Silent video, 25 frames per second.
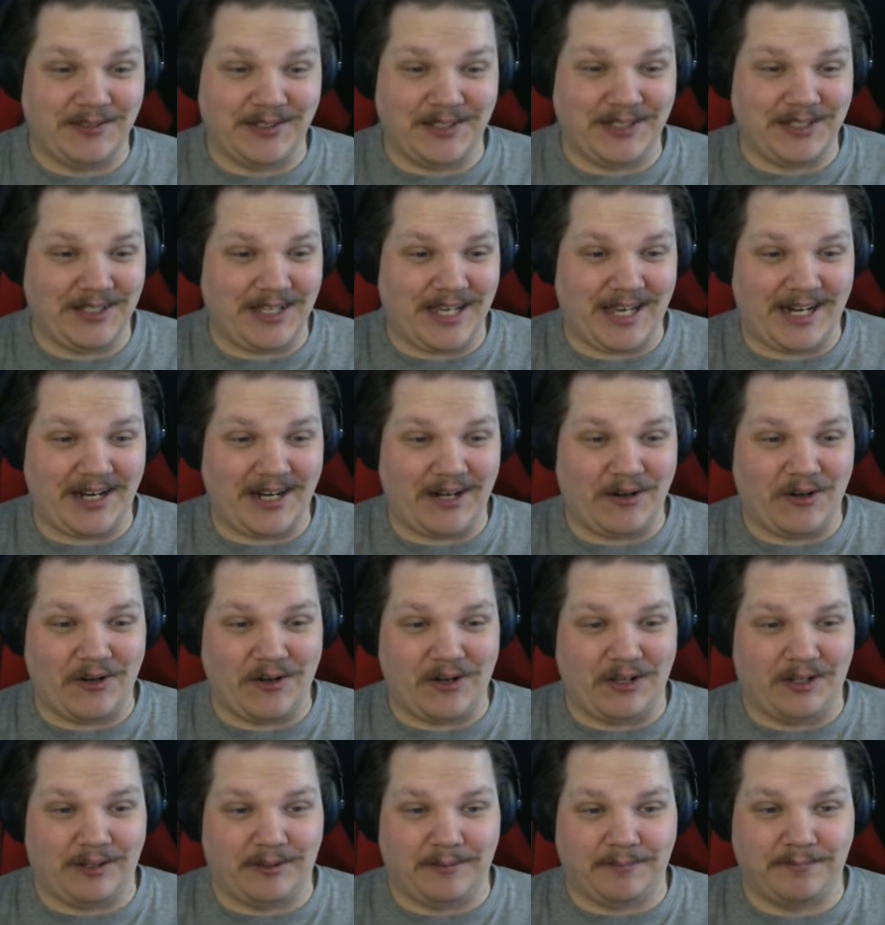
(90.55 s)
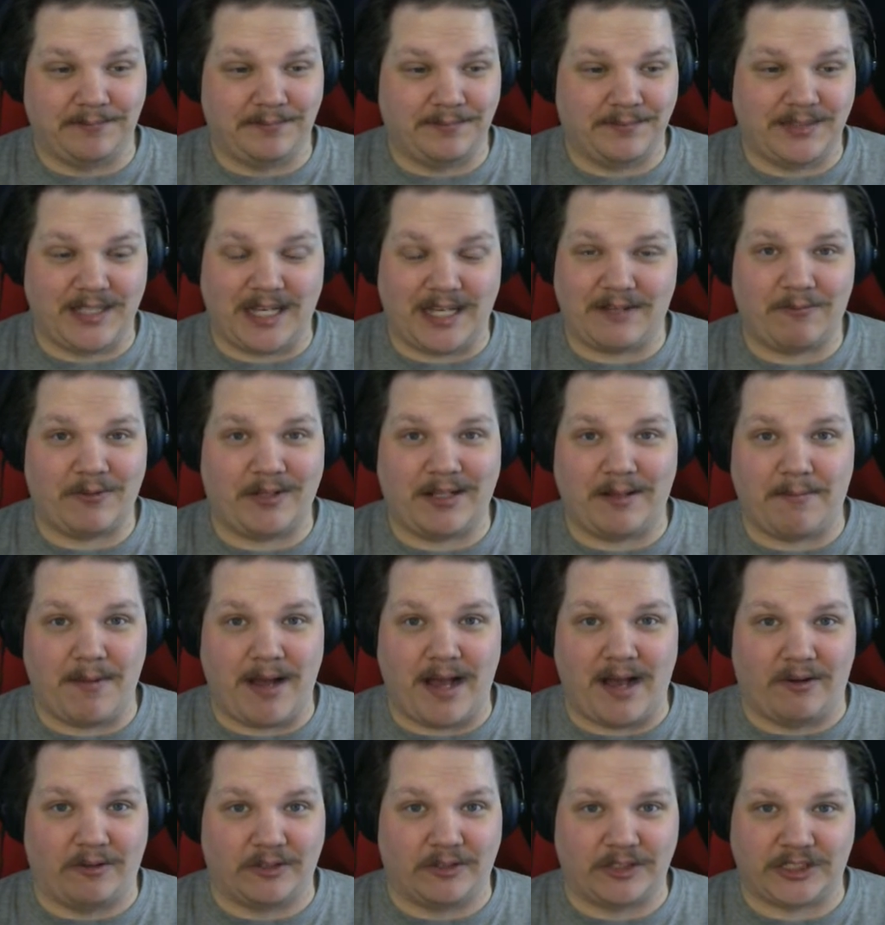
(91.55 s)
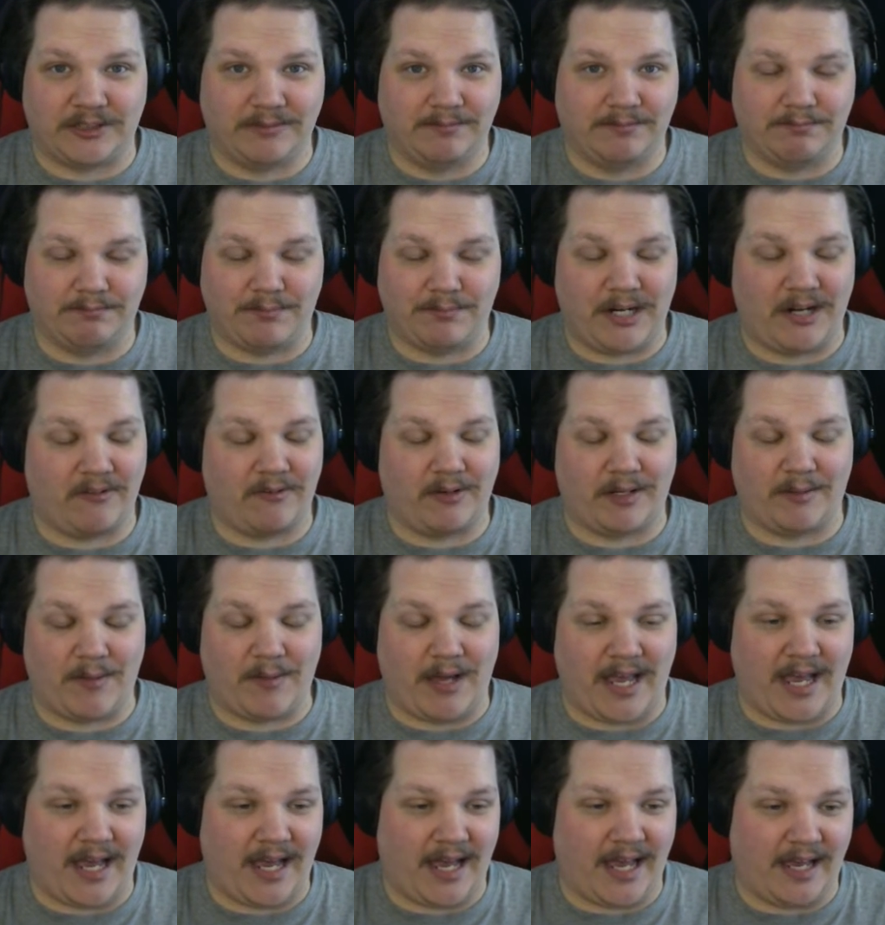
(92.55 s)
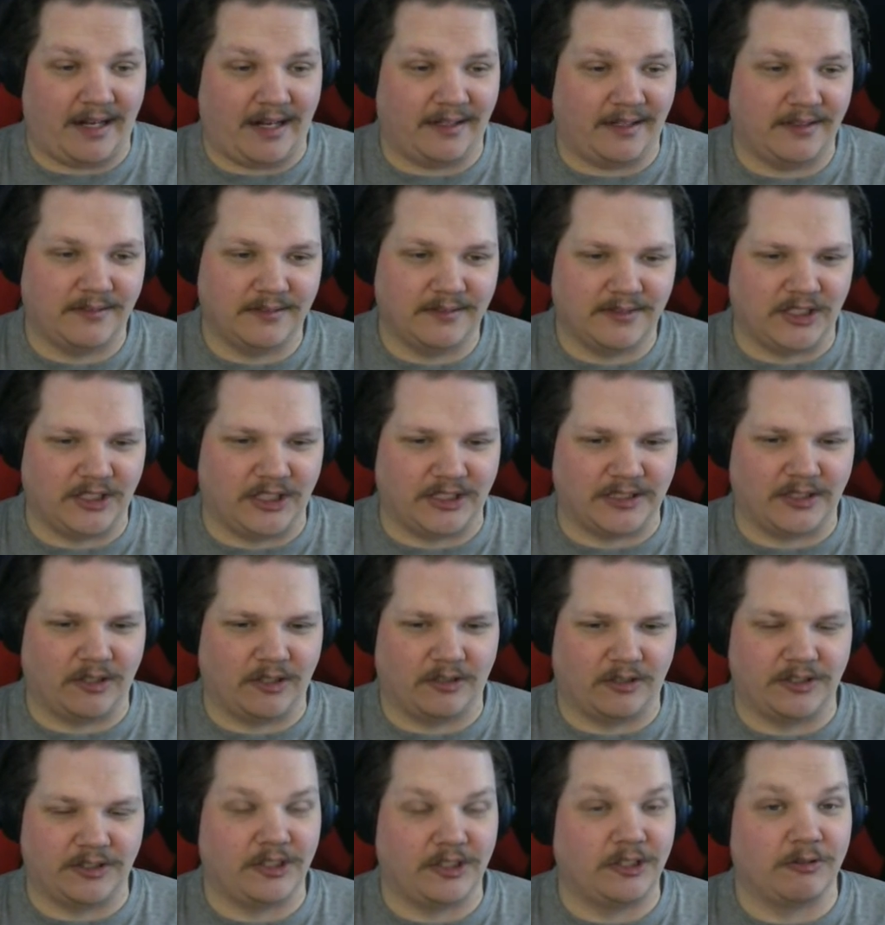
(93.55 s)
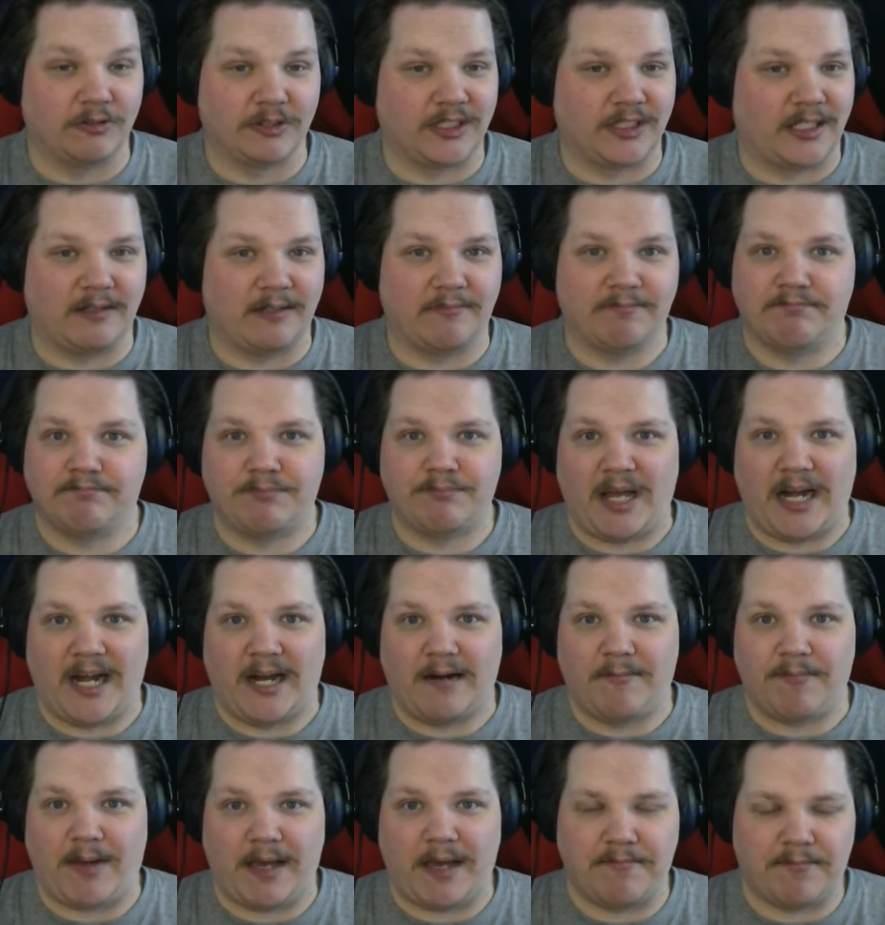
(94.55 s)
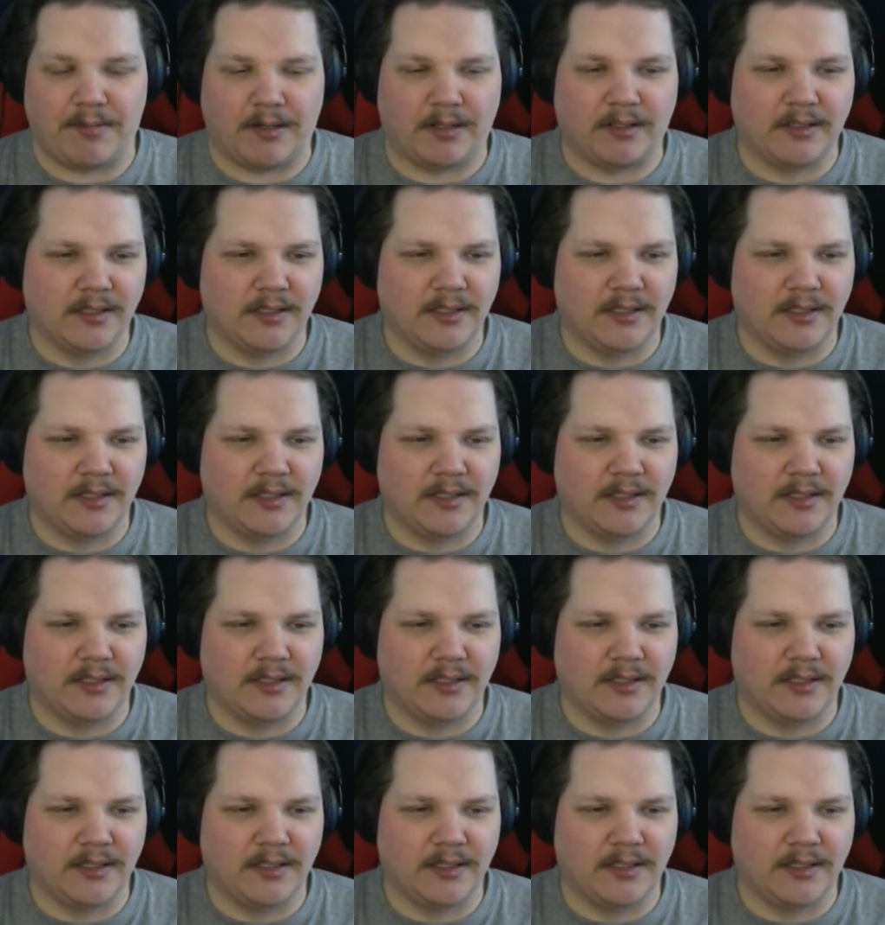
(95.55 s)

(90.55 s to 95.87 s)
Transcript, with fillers: Not at all. Not with a mouse. Better with my hand. Just using pen and paper.